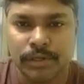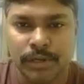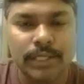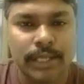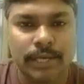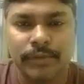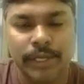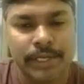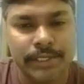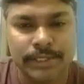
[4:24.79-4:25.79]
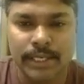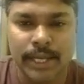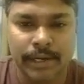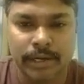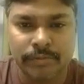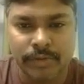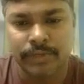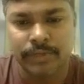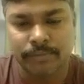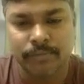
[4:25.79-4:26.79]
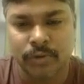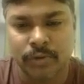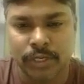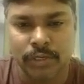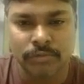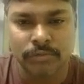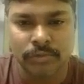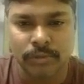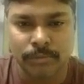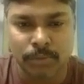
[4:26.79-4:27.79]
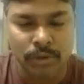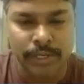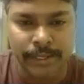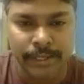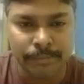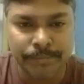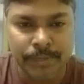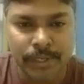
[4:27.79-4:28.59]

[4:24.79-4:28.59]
Okay, that we can easily identify with the following of block diagram.